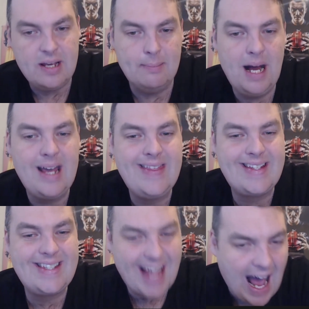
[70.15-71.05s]
by the
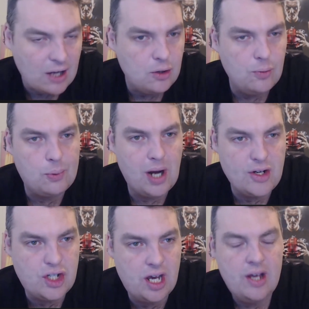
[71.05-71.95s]
tackle
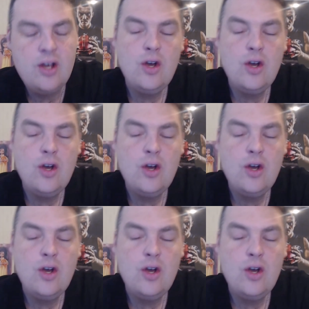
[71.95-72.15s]
pressure,